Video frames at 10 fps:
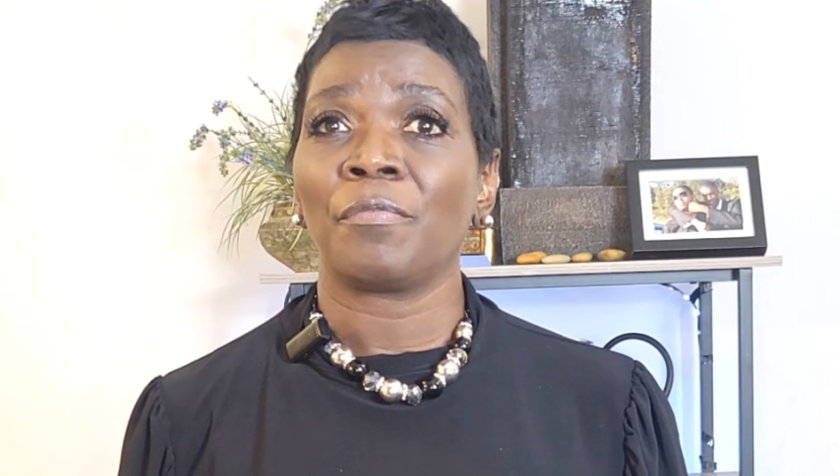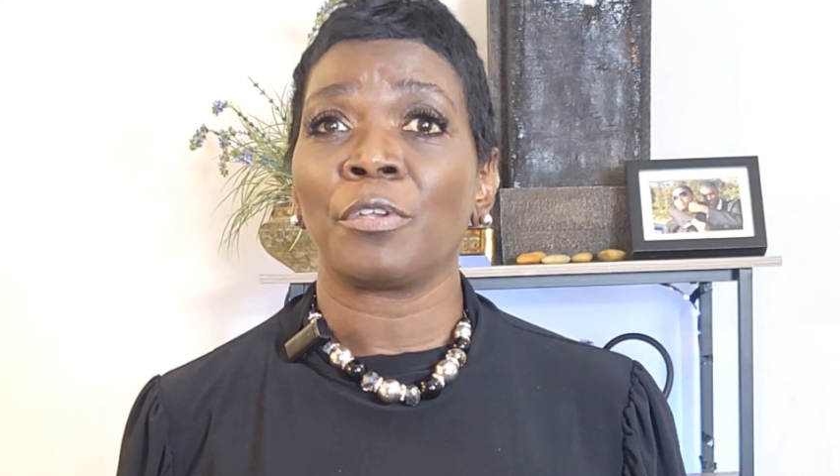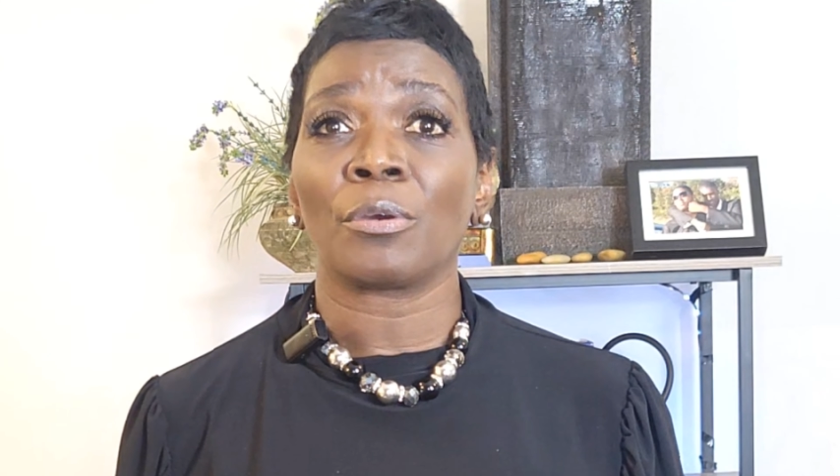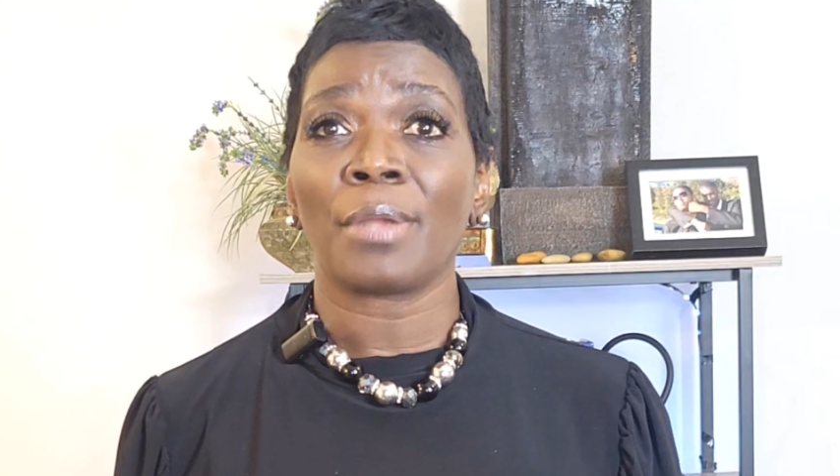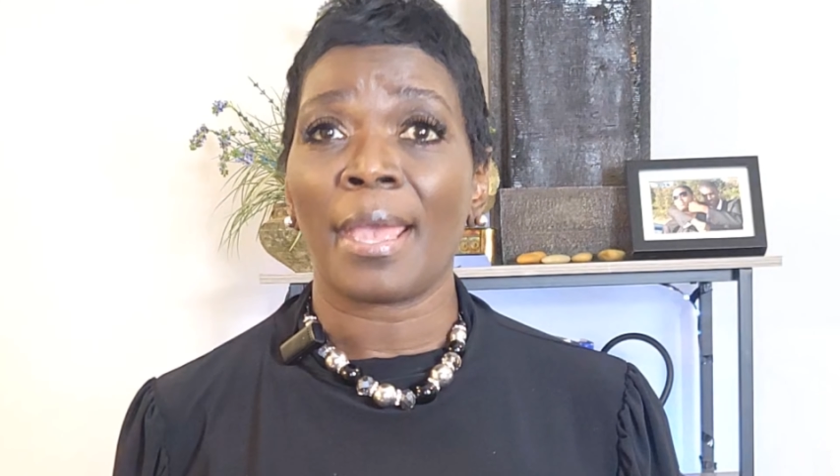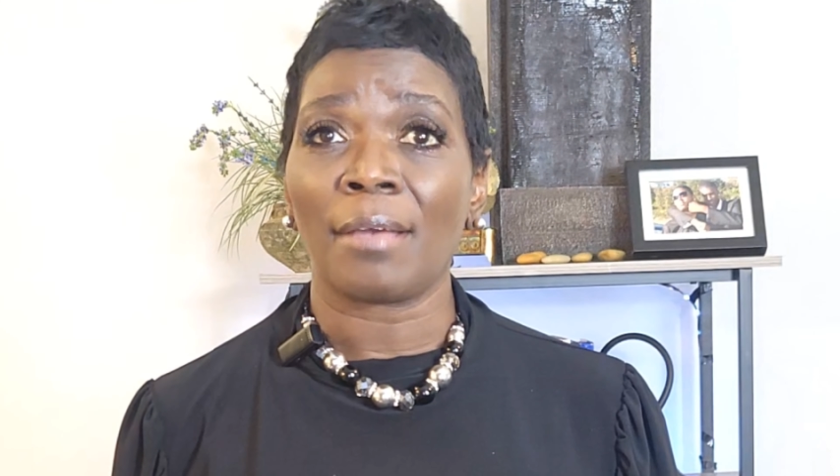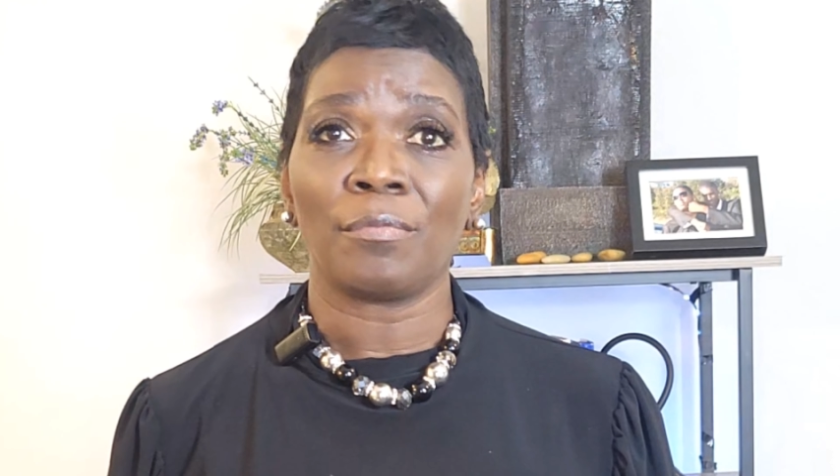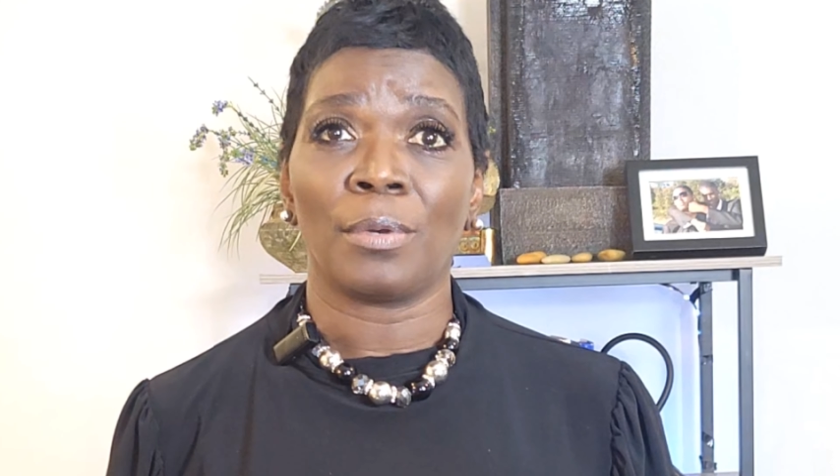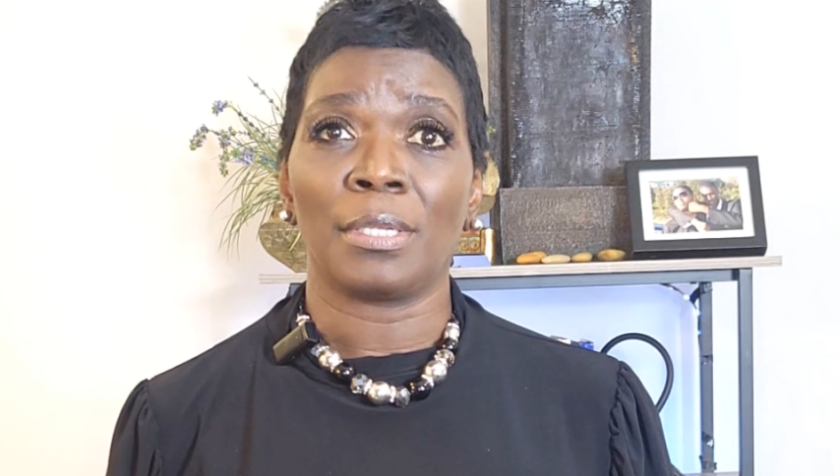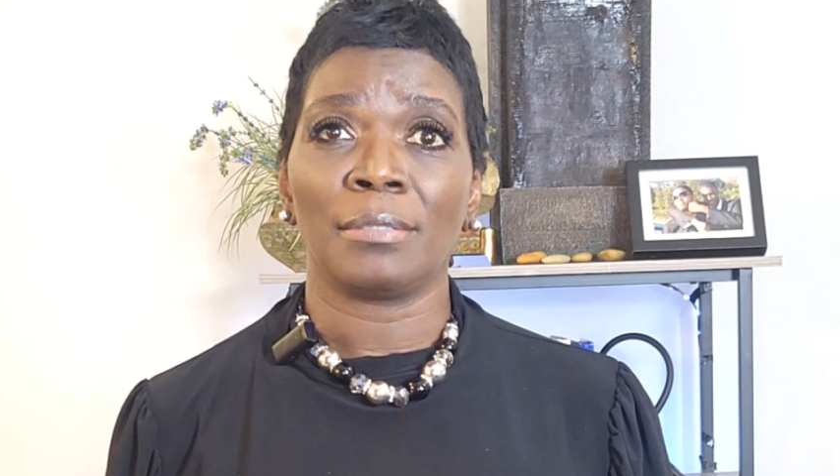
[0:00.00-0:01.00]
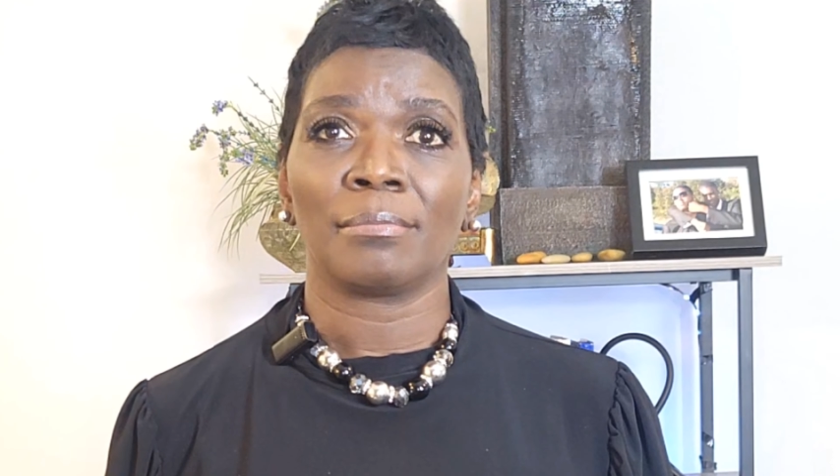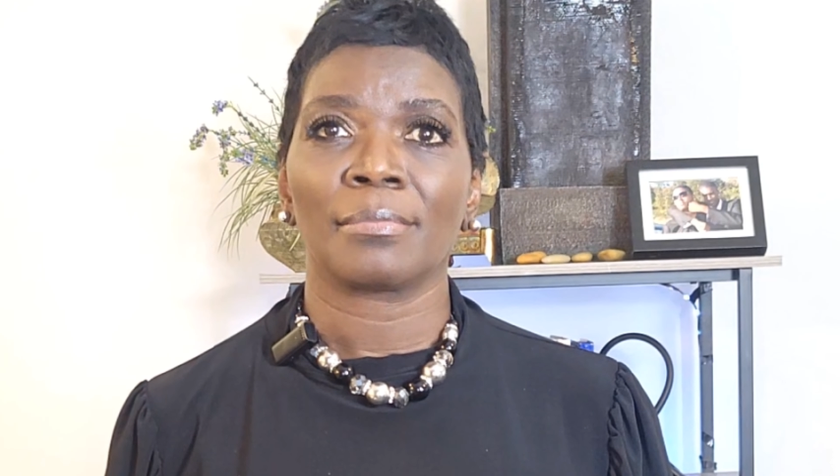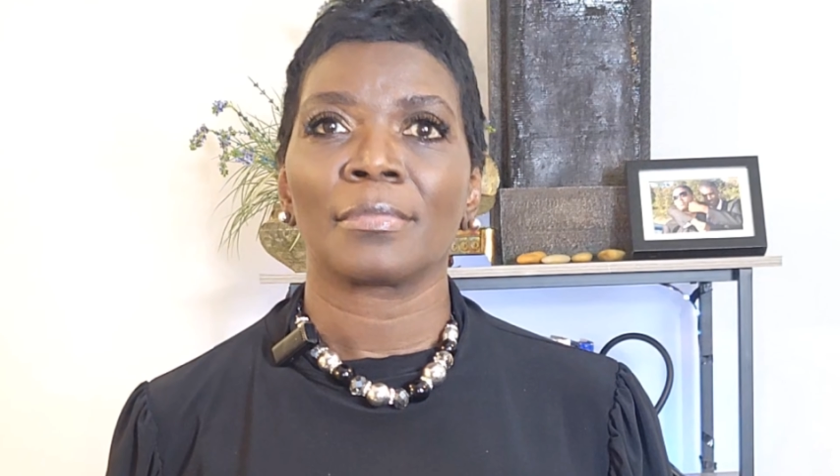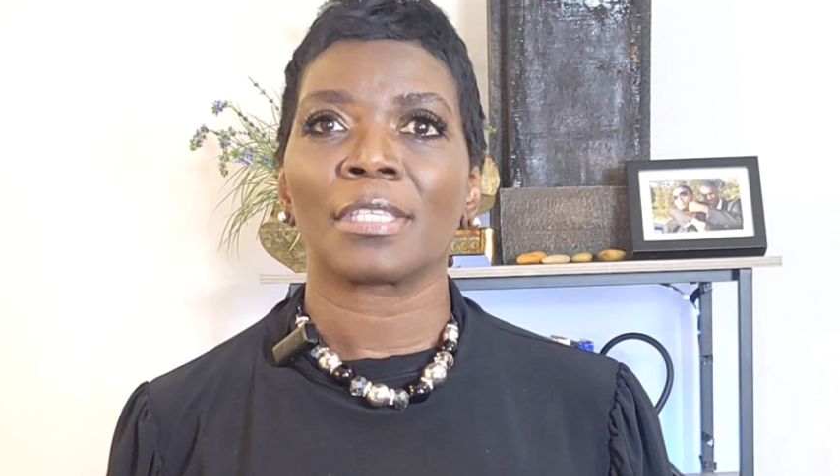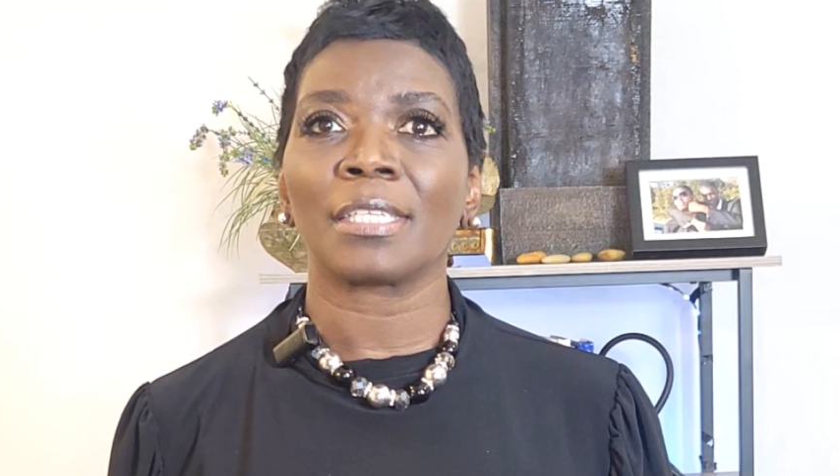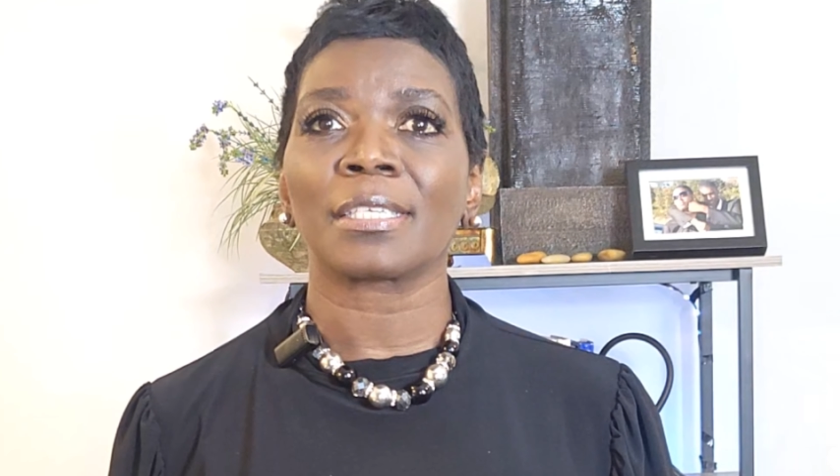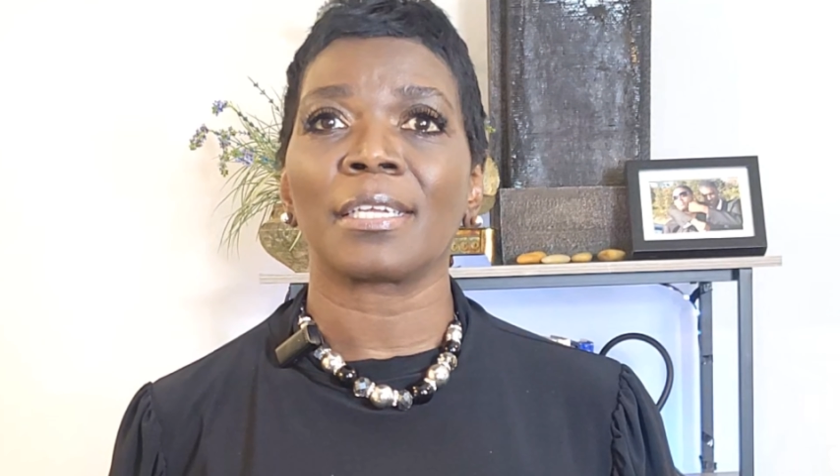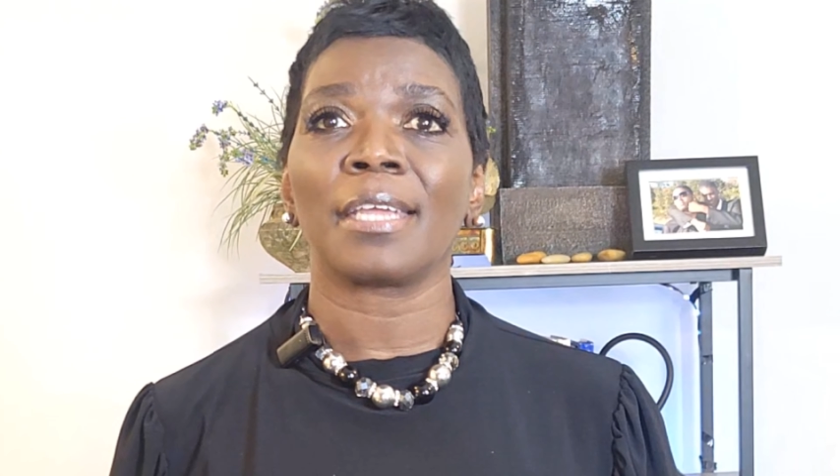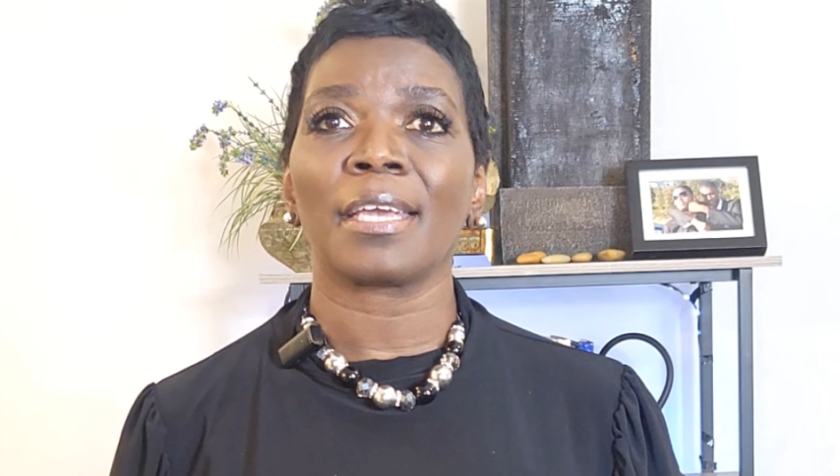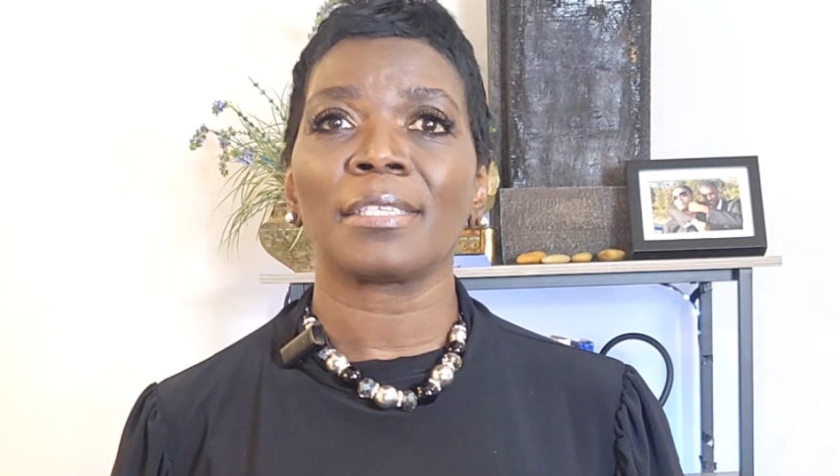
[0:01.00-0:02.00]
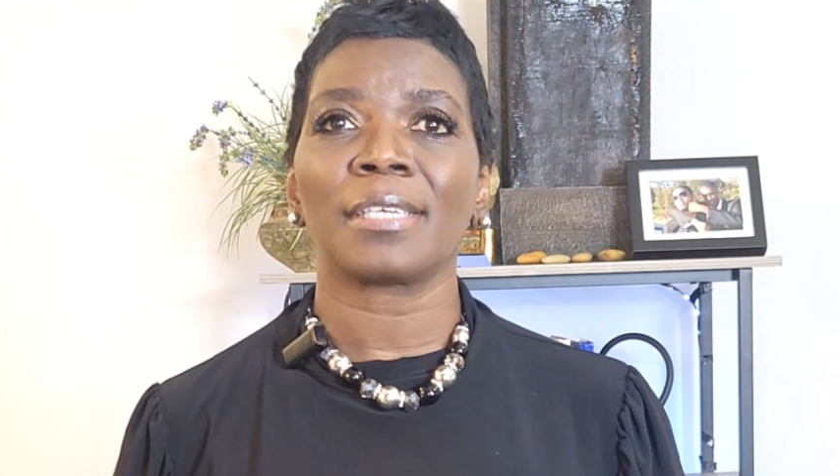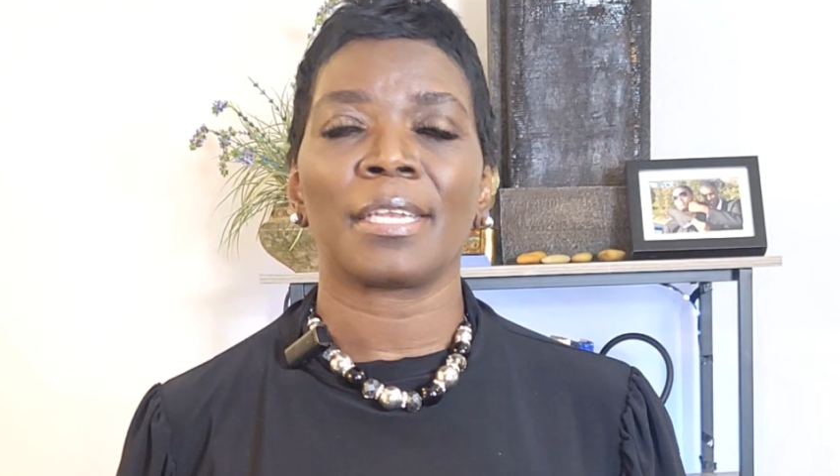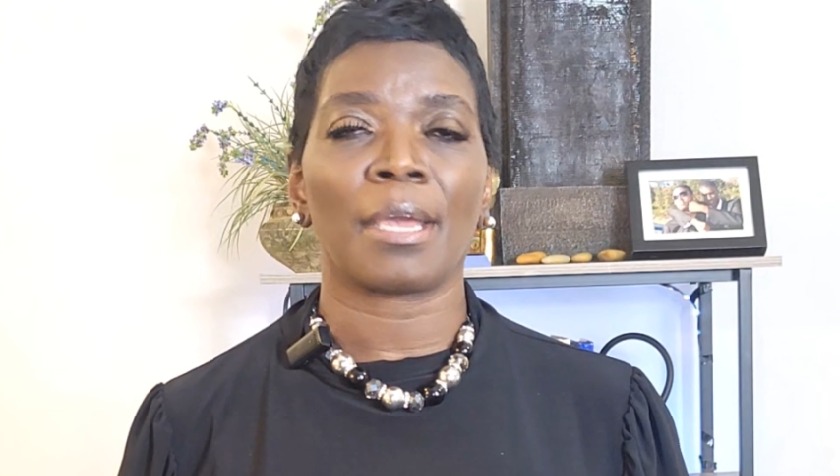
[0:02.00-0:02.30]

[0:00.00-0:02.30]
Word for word: if you don't have one, let's connect